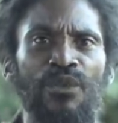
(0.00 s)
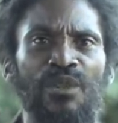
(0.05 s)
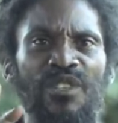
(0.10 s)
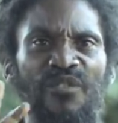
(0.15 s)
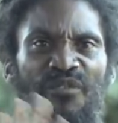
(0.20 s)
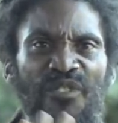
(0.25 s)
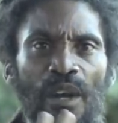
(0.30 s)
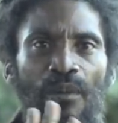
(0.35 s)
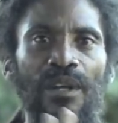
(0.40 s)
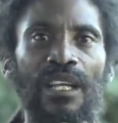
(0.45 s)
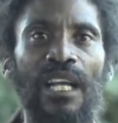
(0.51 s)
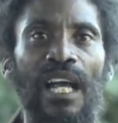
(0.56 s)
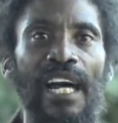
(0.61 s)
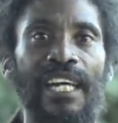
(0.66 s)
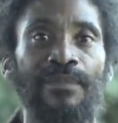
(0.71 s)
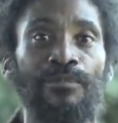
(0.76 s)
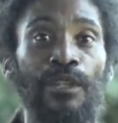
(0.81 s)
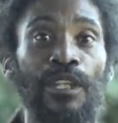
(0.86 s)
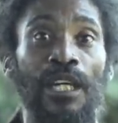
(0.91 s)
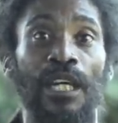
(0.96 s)
It was very
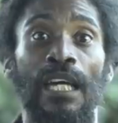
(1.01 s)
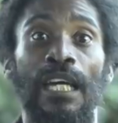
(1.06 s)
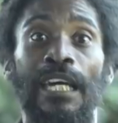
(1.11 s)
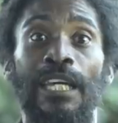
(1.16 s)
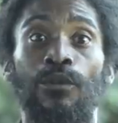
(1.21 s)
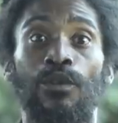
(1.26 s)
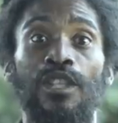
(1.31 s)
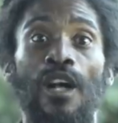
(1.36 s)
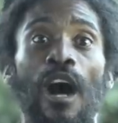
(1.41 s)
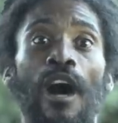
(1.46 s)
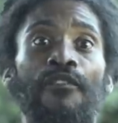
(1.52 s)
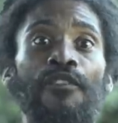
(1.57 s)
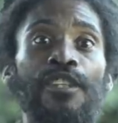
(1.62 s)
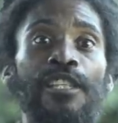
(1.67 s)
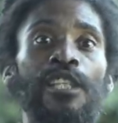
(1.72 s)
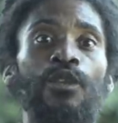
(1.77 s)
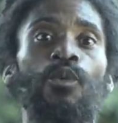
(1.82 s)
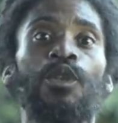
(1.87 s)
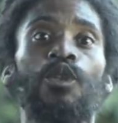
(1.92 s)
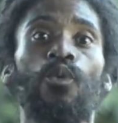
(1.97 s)
light, but it was obvious
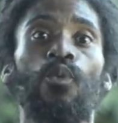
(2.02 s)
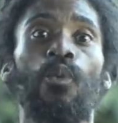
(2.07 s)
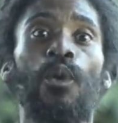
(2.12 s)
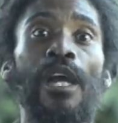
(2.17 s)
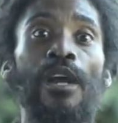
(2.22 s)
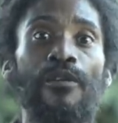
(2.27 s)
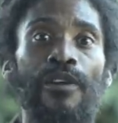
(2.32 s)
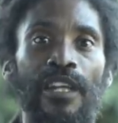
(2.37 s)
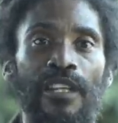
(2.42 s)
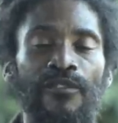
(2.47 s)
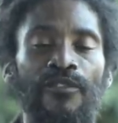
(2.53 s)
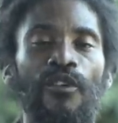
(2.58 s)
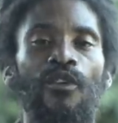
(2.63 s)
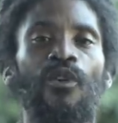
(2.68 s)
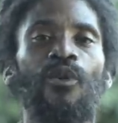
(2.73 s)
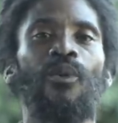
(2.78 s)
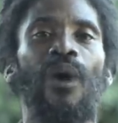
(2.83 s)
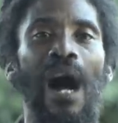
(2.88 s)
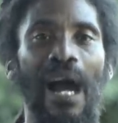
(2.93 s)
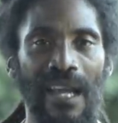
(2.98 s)
he was wearing it for
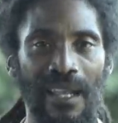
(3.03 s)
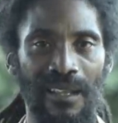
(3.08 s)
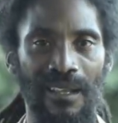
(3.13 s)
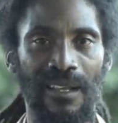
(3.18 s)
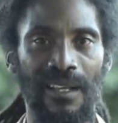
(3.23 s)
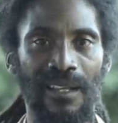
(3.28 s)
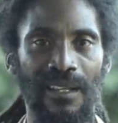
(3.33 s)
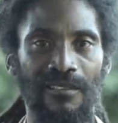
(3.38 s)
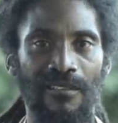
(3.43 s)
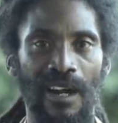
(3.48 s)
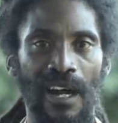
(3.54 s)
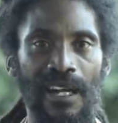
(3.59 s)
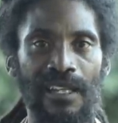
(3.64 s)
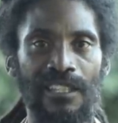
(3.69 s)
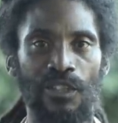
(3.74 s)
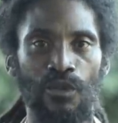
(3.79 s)
a while, right?